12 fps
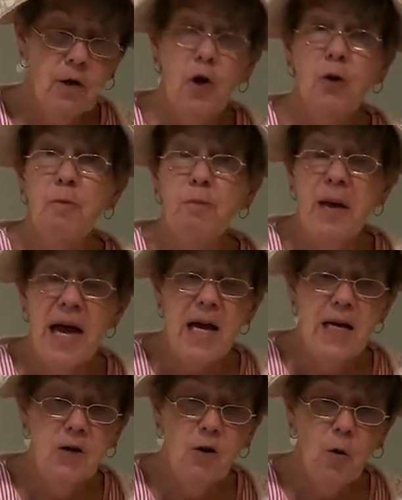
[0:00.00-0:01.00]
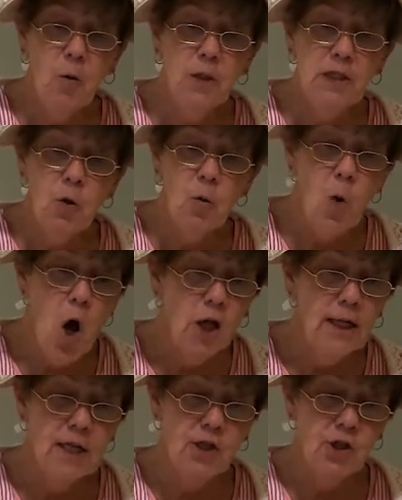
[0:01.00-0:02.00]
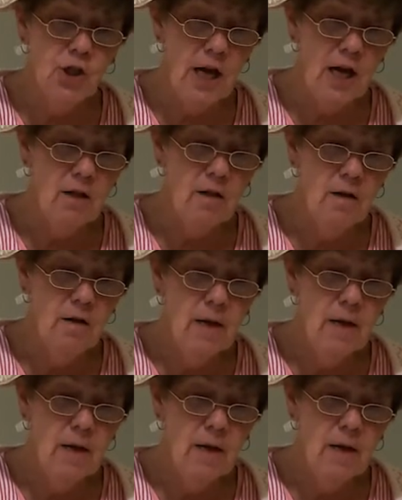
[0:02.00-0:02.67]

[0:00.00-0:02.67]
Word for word: Her bed was a walnut shell,